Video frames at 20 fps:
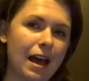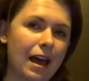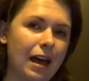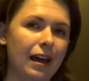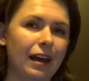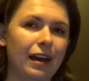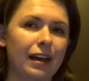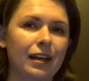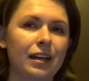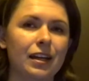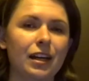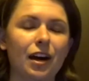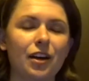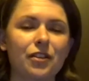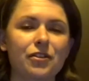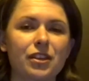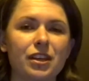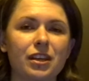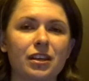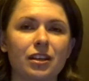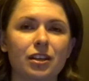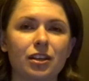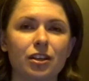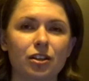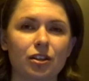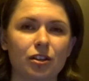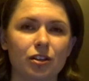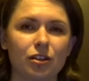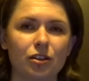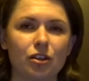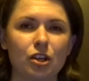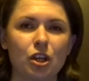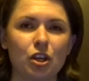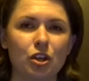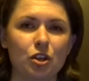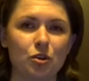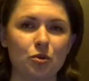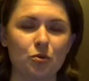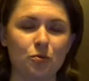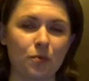And I think
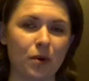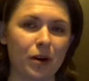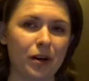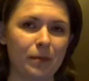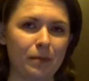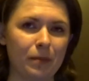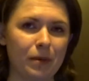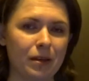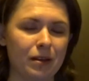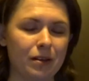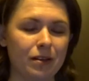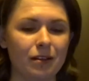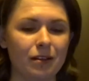you might be